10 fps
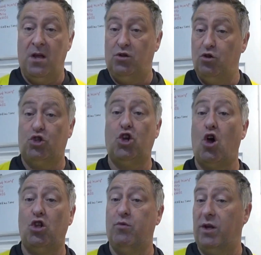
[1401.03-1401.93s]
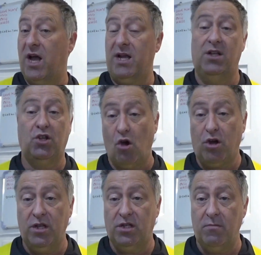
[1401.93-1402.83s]
Just talk to it like you're
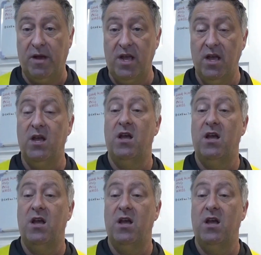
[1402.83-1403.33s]
talking to me.